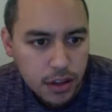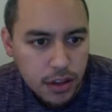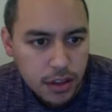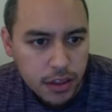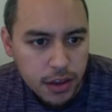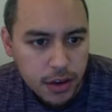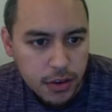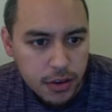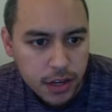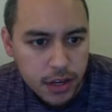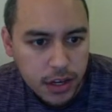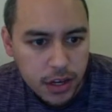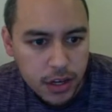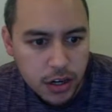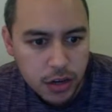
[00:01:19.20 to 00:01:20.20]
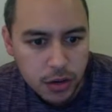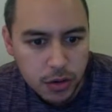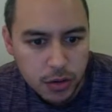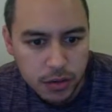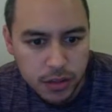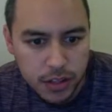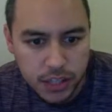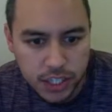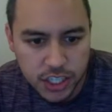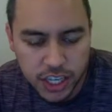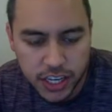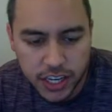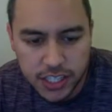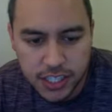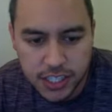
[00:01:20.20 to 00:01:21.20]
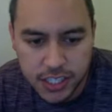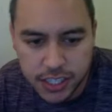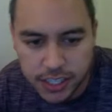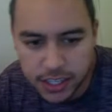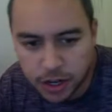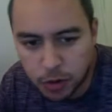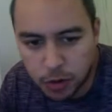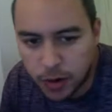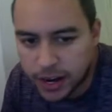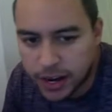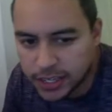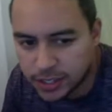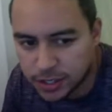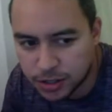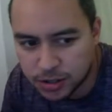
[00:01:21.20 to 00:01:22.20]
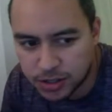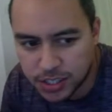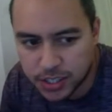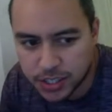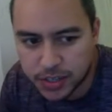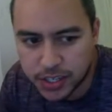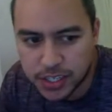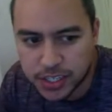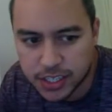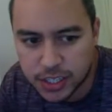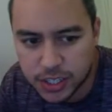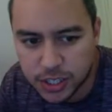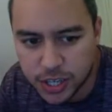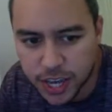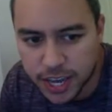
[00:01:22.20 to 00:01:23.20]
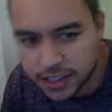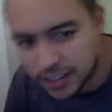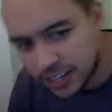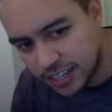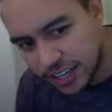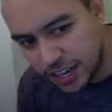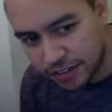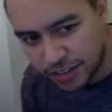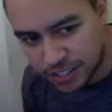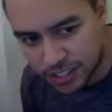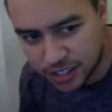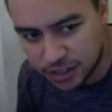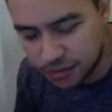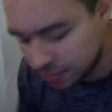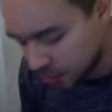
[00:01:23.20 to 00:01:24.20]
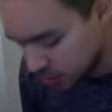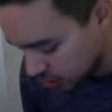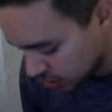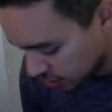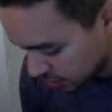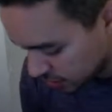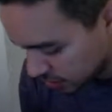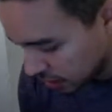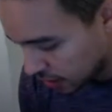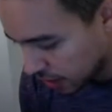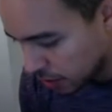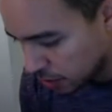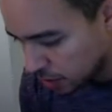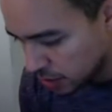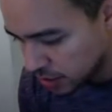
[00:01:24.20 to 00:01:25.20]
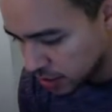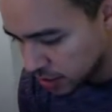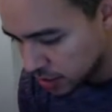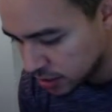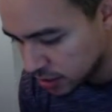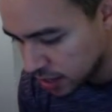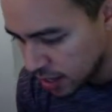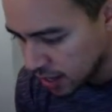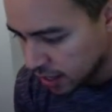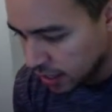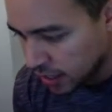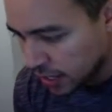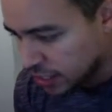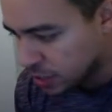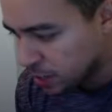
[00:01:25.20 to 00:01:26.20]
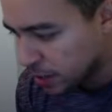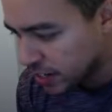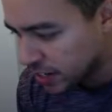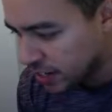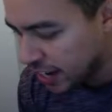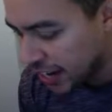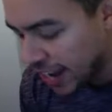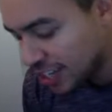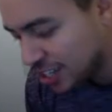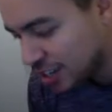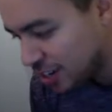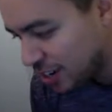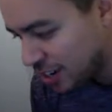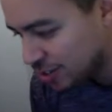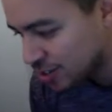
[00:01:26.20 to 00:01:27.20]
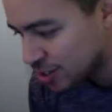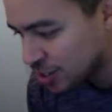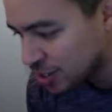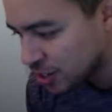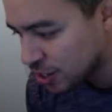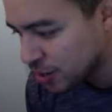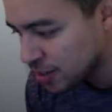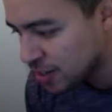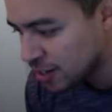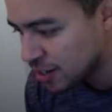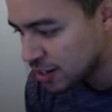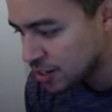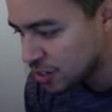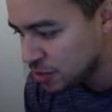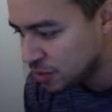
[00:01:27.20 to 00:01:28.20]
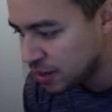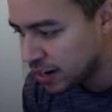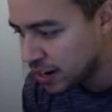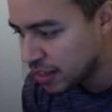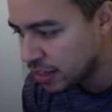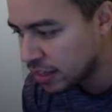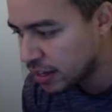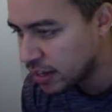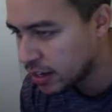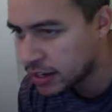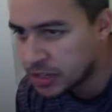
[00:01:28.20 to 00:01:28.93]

There we go. JT Kawhi So Serious took Anthony Davis in the first. That was expected. I actually thought he was going to go with Giannis, but you